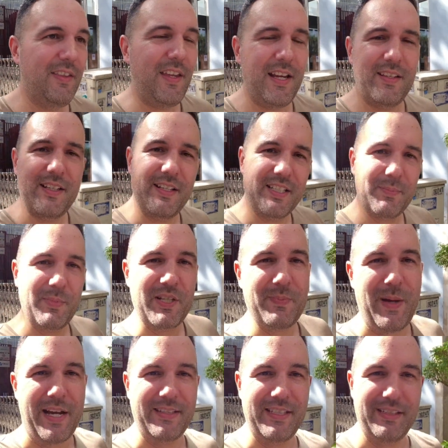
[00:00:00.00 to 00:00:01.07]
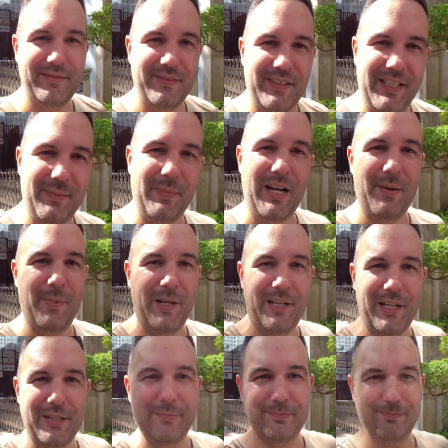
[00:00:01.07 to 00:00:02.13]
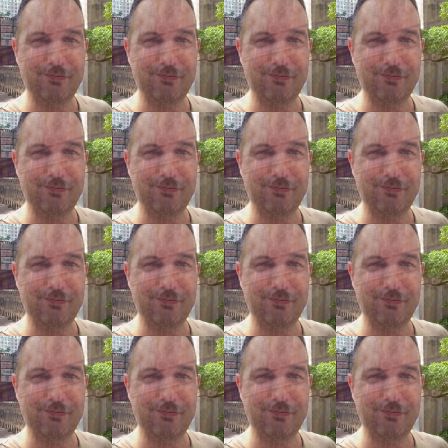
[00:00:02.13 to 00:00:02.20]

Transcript: things into perspective, in my opinion.